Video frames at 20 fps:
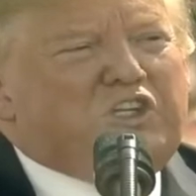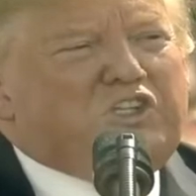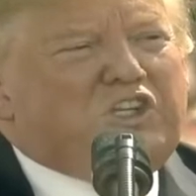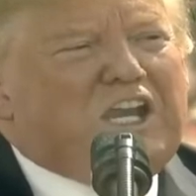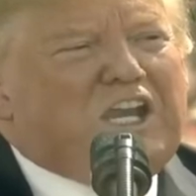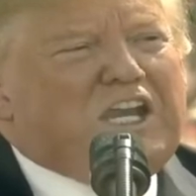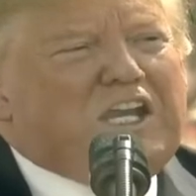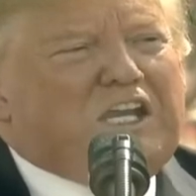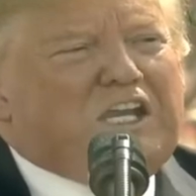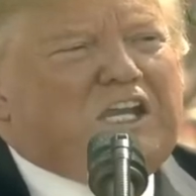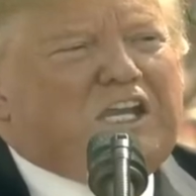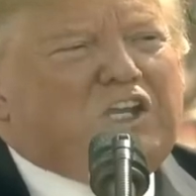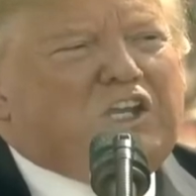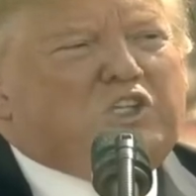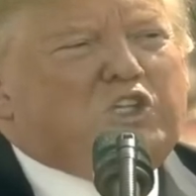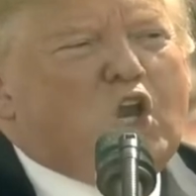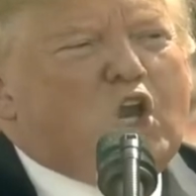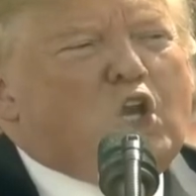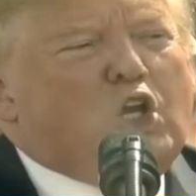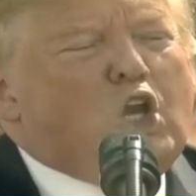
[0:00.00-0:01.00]
is
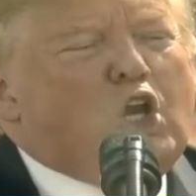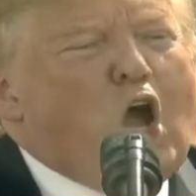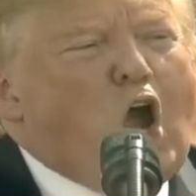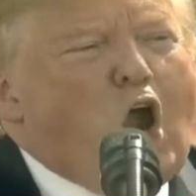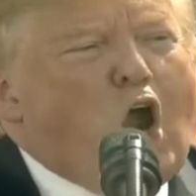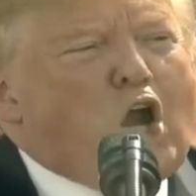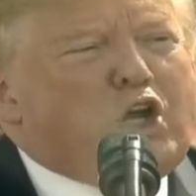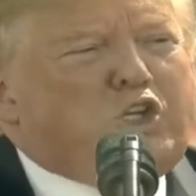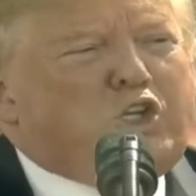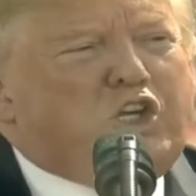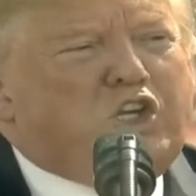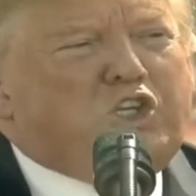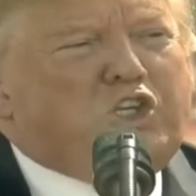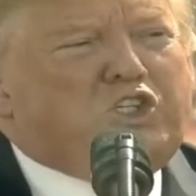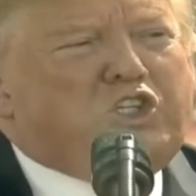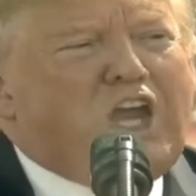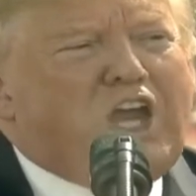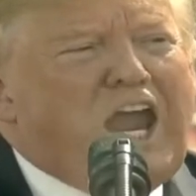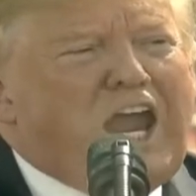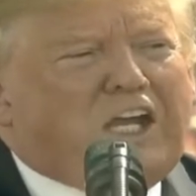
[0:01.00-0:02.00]
India's
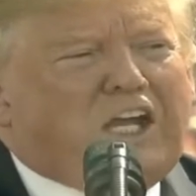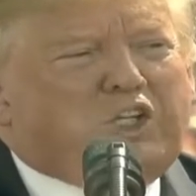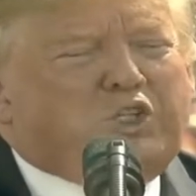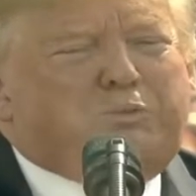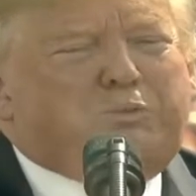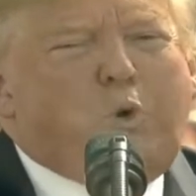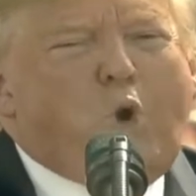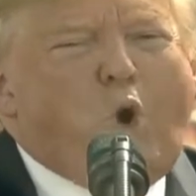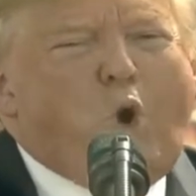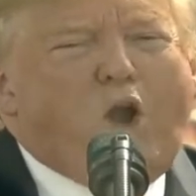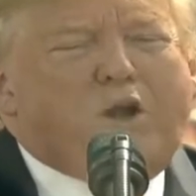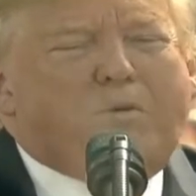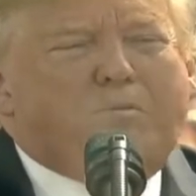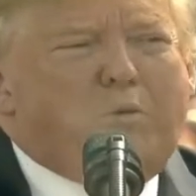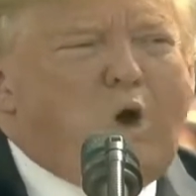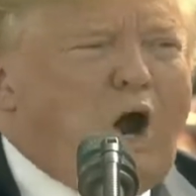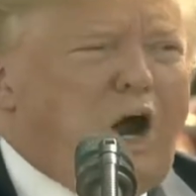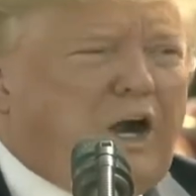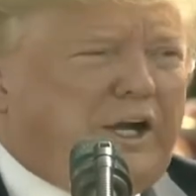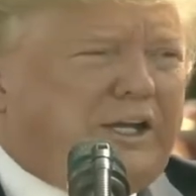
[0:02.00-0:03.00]
largest export
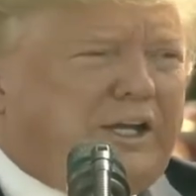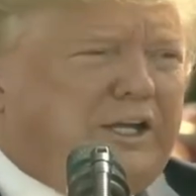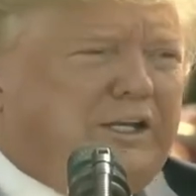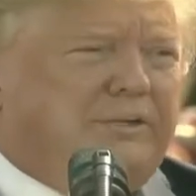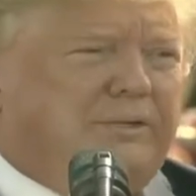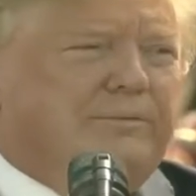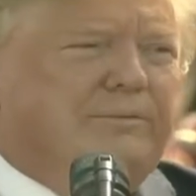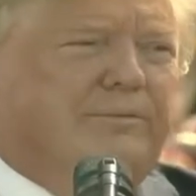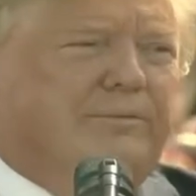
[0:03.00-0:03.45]
market.